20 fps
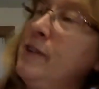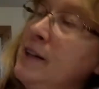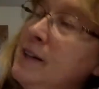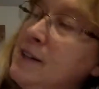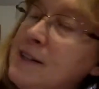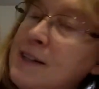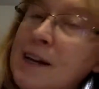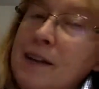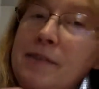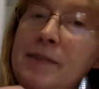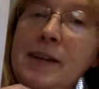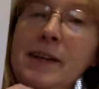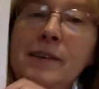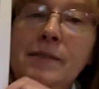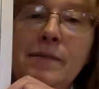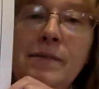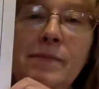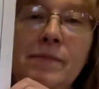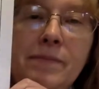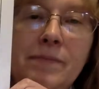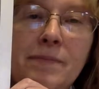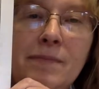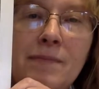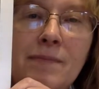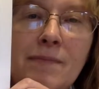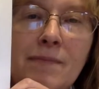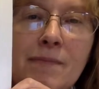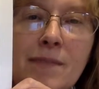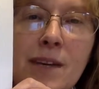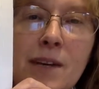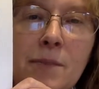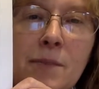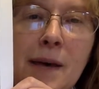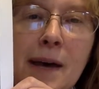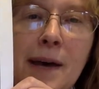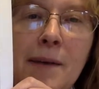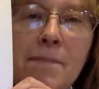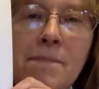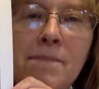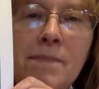face down there.
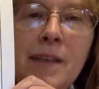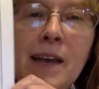Okay?